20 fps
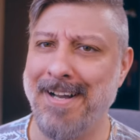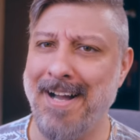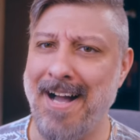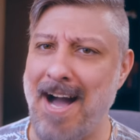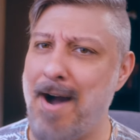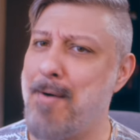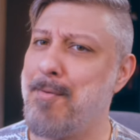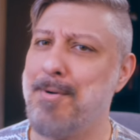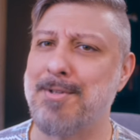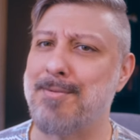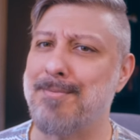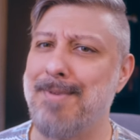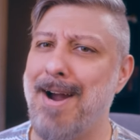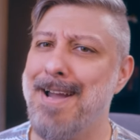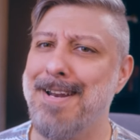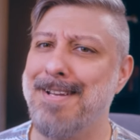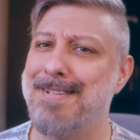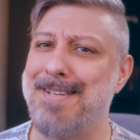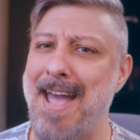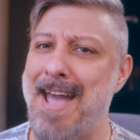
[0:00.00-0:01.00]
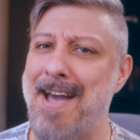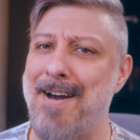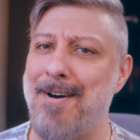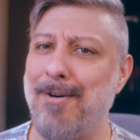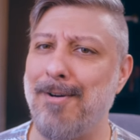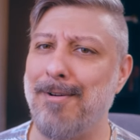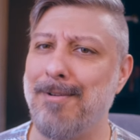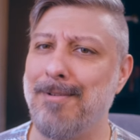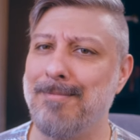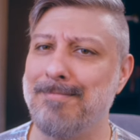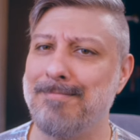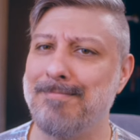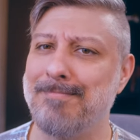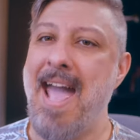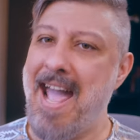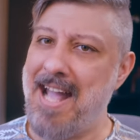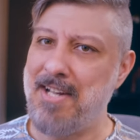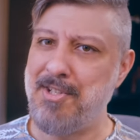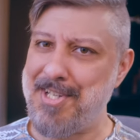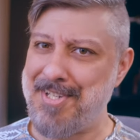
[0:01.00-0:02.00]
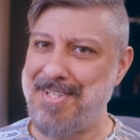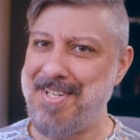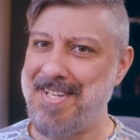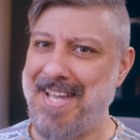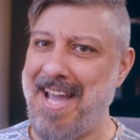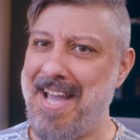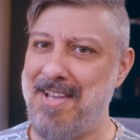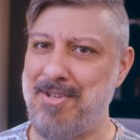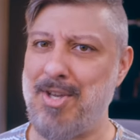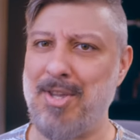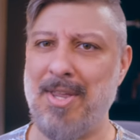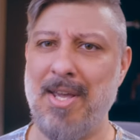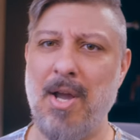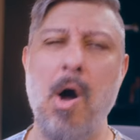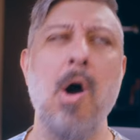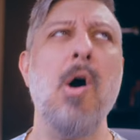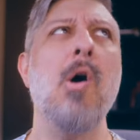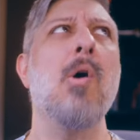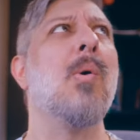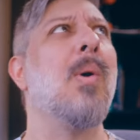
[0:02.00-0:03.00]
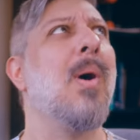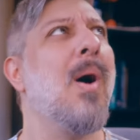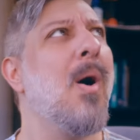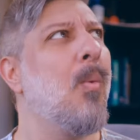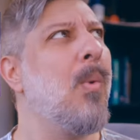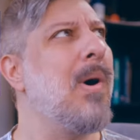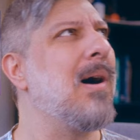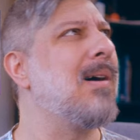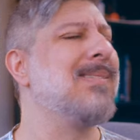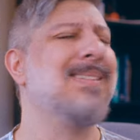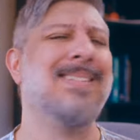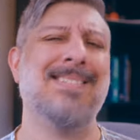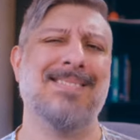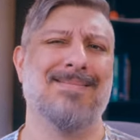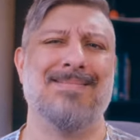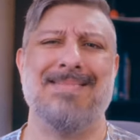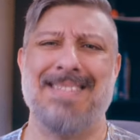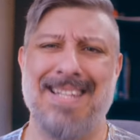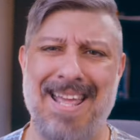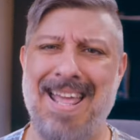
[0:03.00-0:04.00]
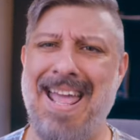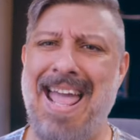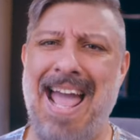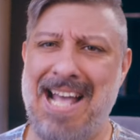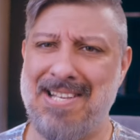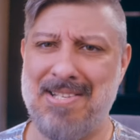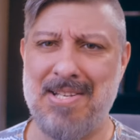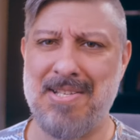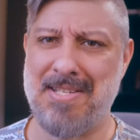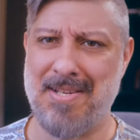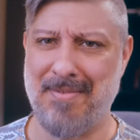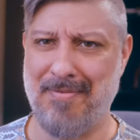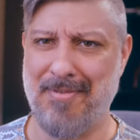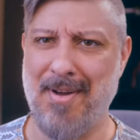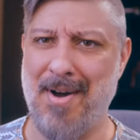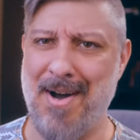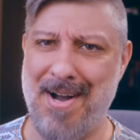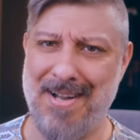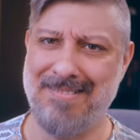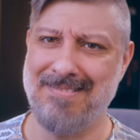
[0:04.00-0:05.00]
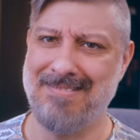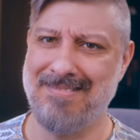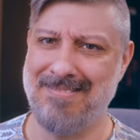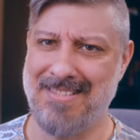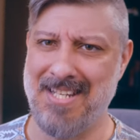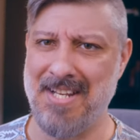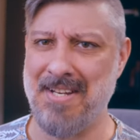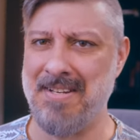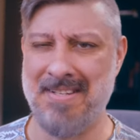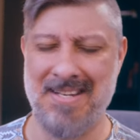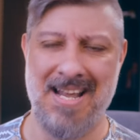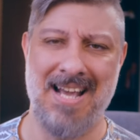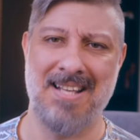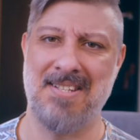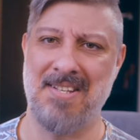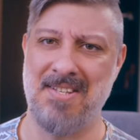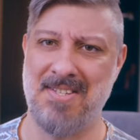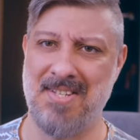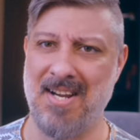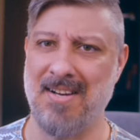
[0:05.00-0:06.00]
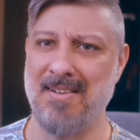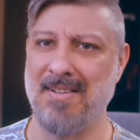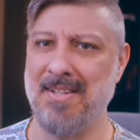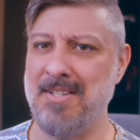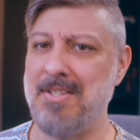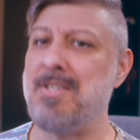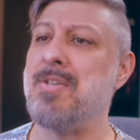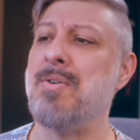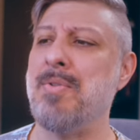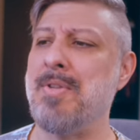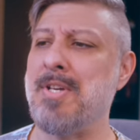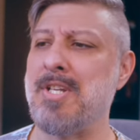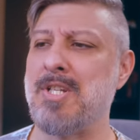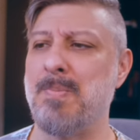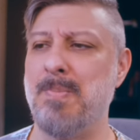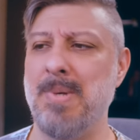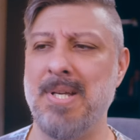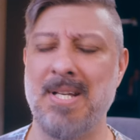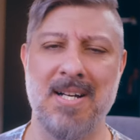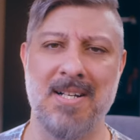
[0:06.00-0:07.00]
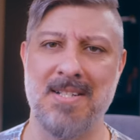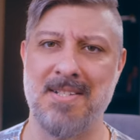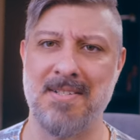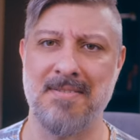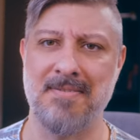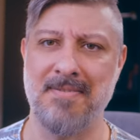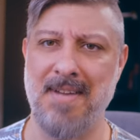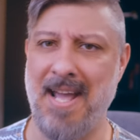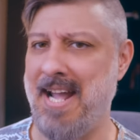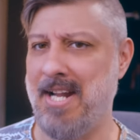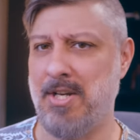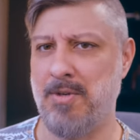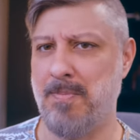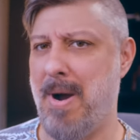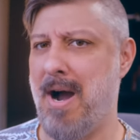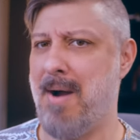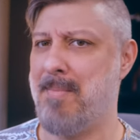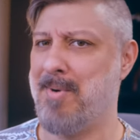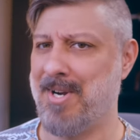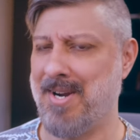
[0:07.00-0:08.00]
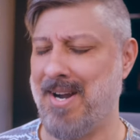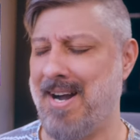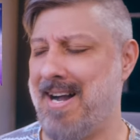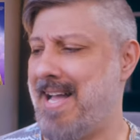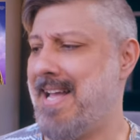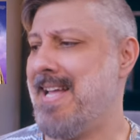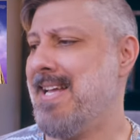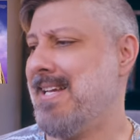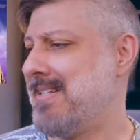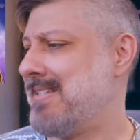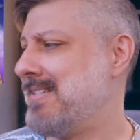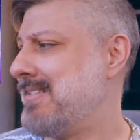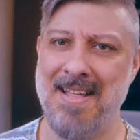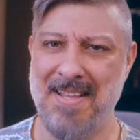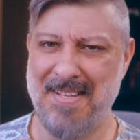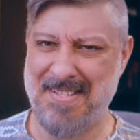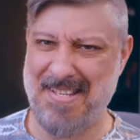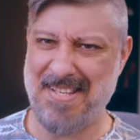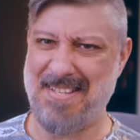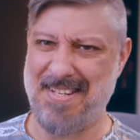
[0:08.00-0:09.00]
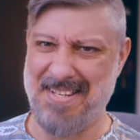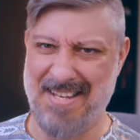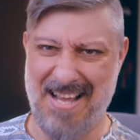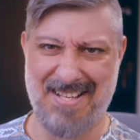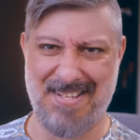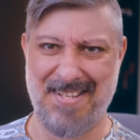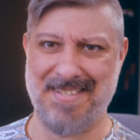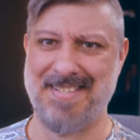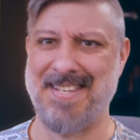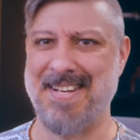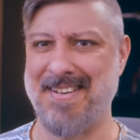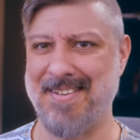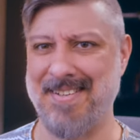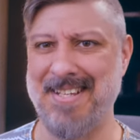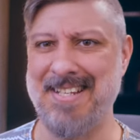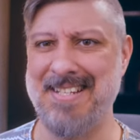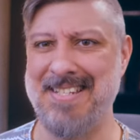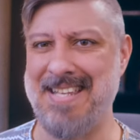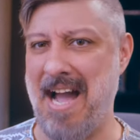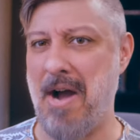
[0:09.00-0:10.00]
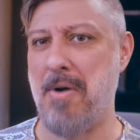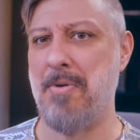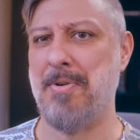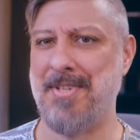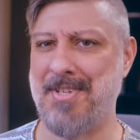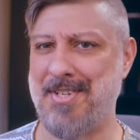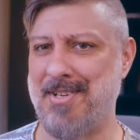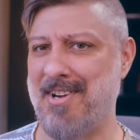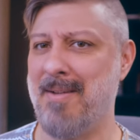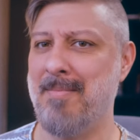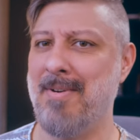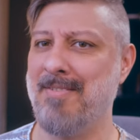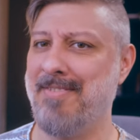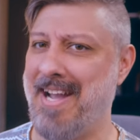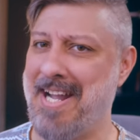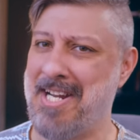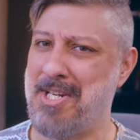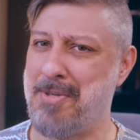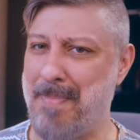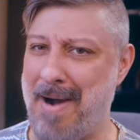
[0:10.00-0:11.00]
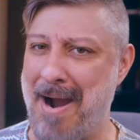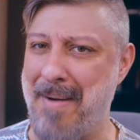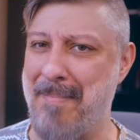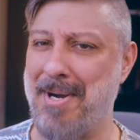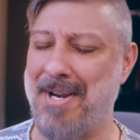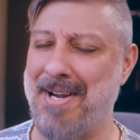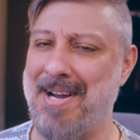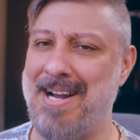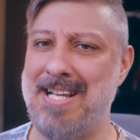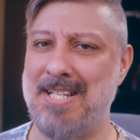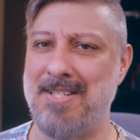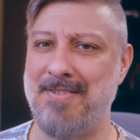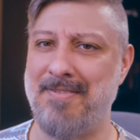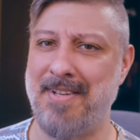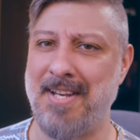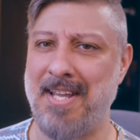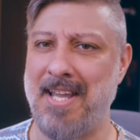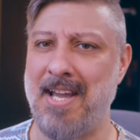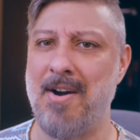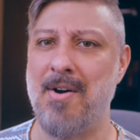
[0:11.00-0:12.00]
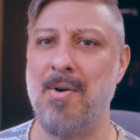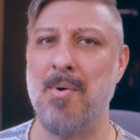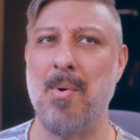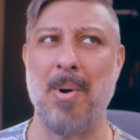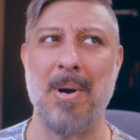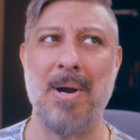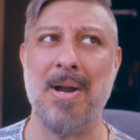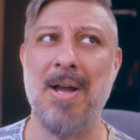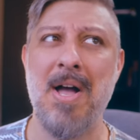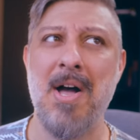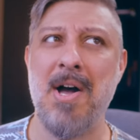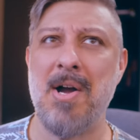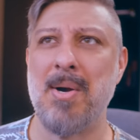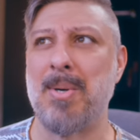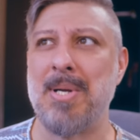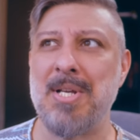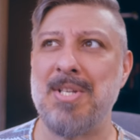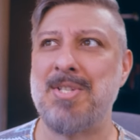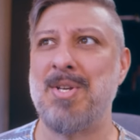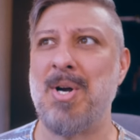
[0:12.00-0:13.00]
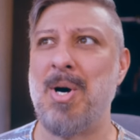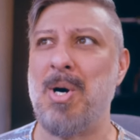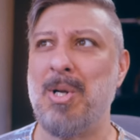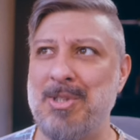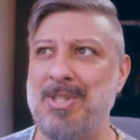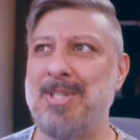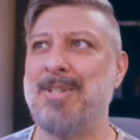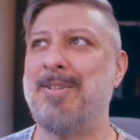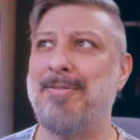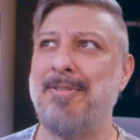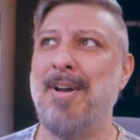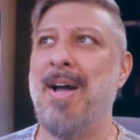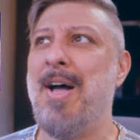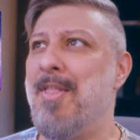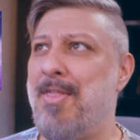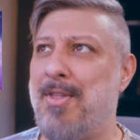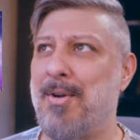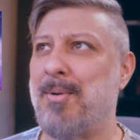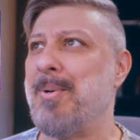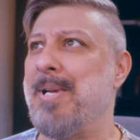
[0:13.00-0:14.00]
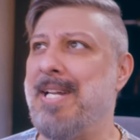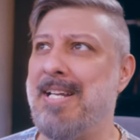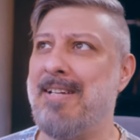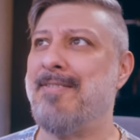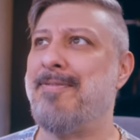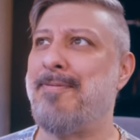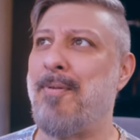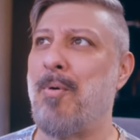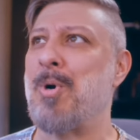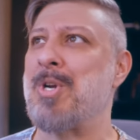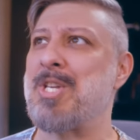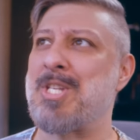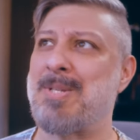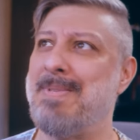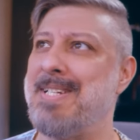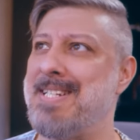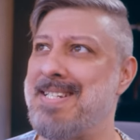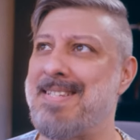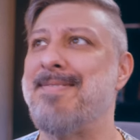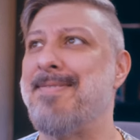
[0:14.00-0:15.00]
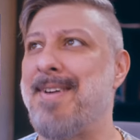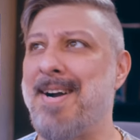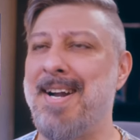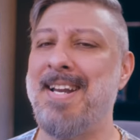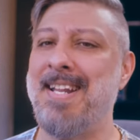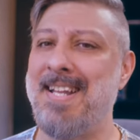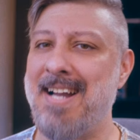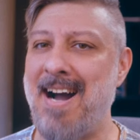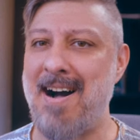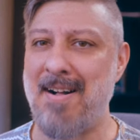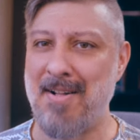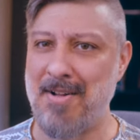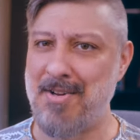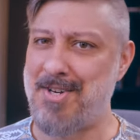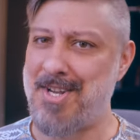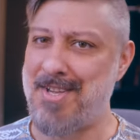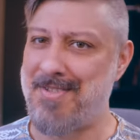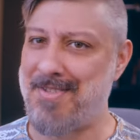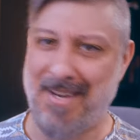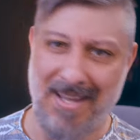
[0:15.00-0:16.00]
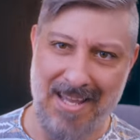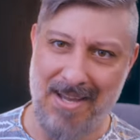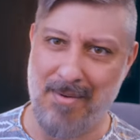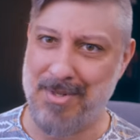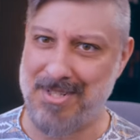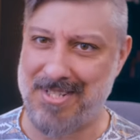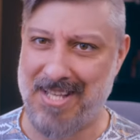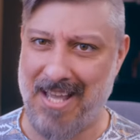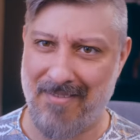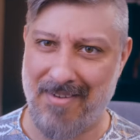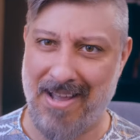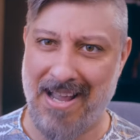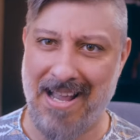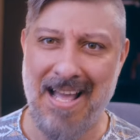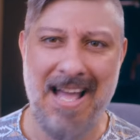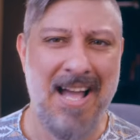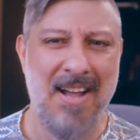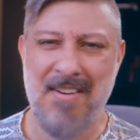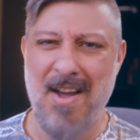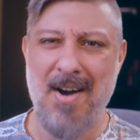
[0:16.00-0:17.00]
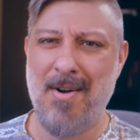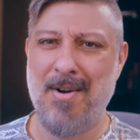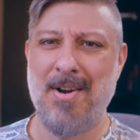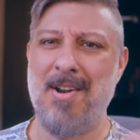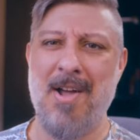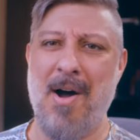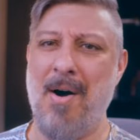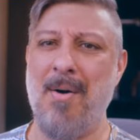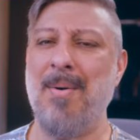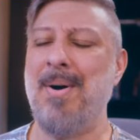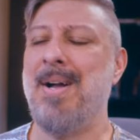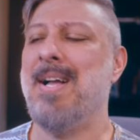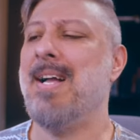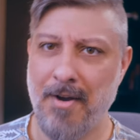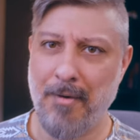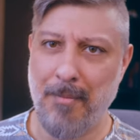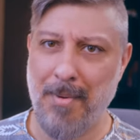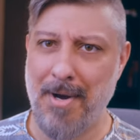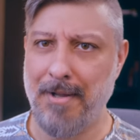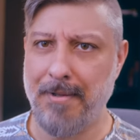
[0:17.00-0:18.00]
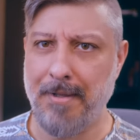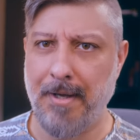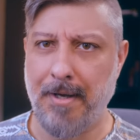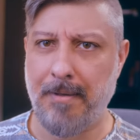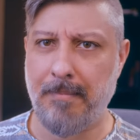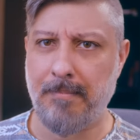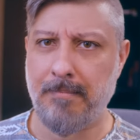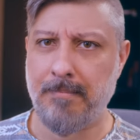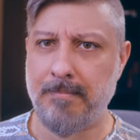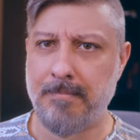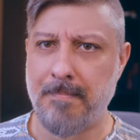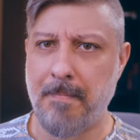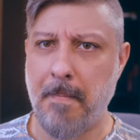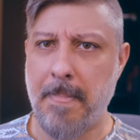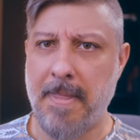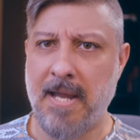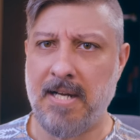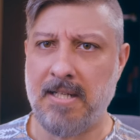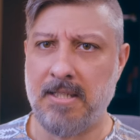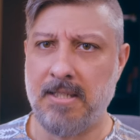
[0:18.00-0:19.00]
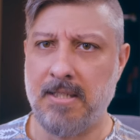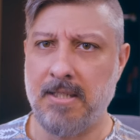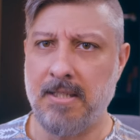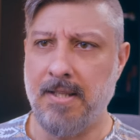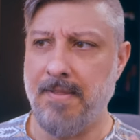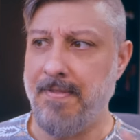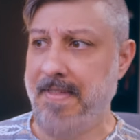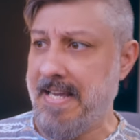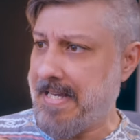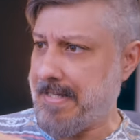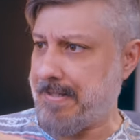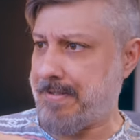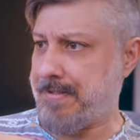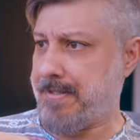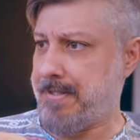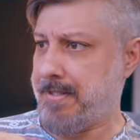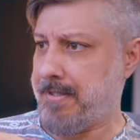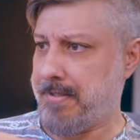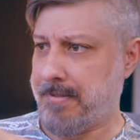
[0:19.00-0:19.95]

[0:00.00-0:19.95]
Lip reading: I was right as hell. And just in case you think, oh, well, Essence of Thought didn't necessarily do this because of Hbomberguy. This isn't necessarily downstream of Hbomberguy's video or a result of the reinforcement of ideology that he was giving. No, no, no. Well, this.